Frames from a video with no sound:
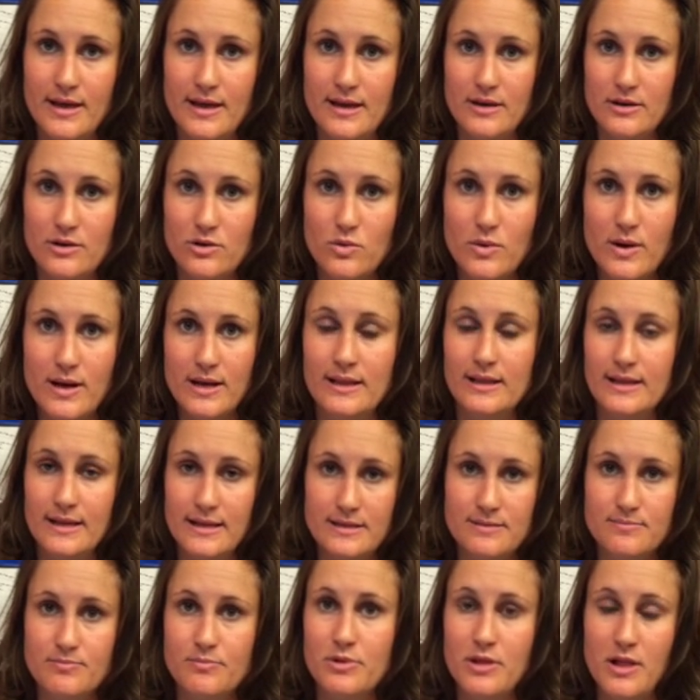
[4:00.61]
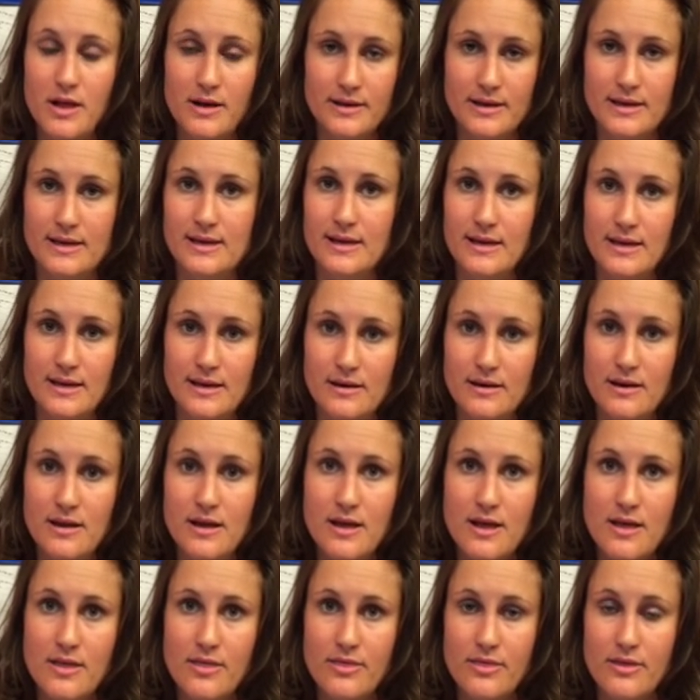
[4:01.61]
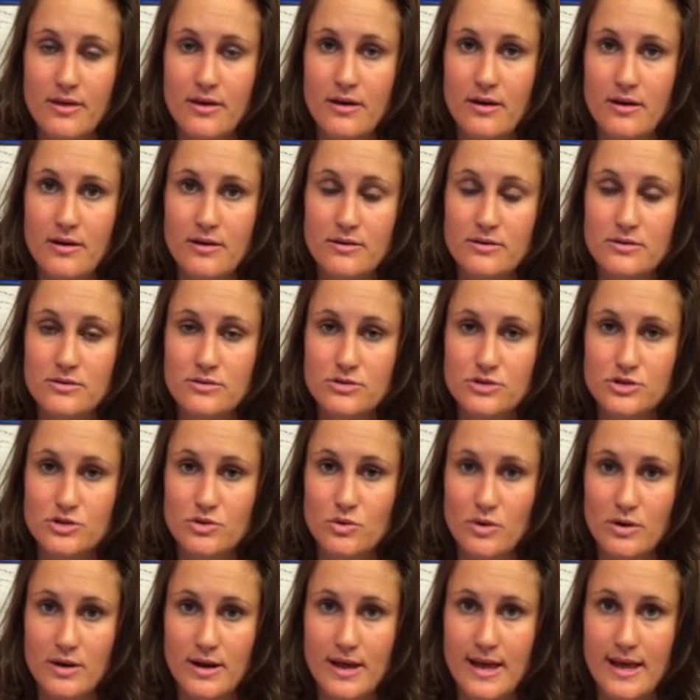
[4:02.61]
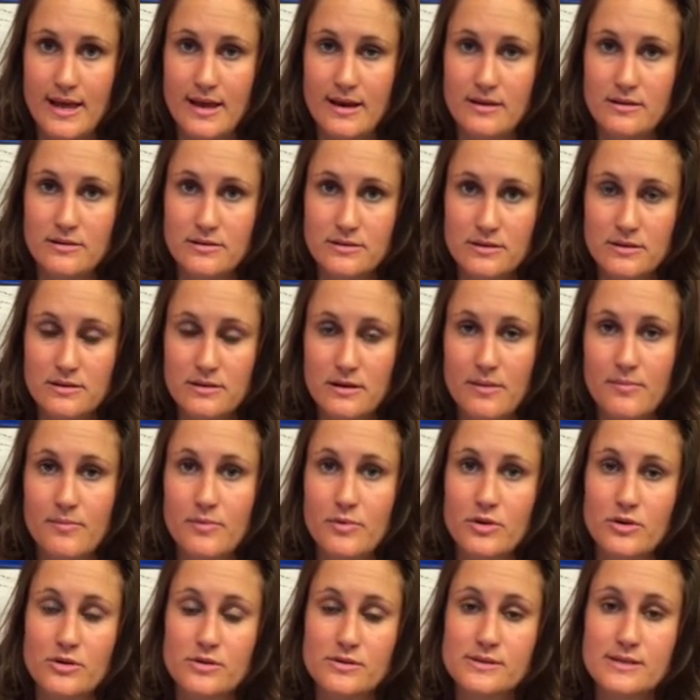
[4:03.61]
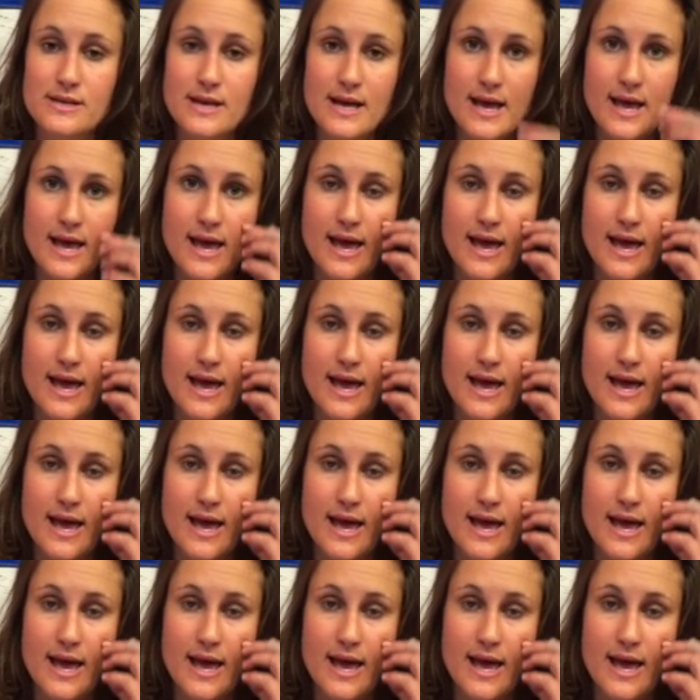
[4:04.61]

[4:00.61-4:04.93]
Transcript: in quickly plugging in the shorthand numbers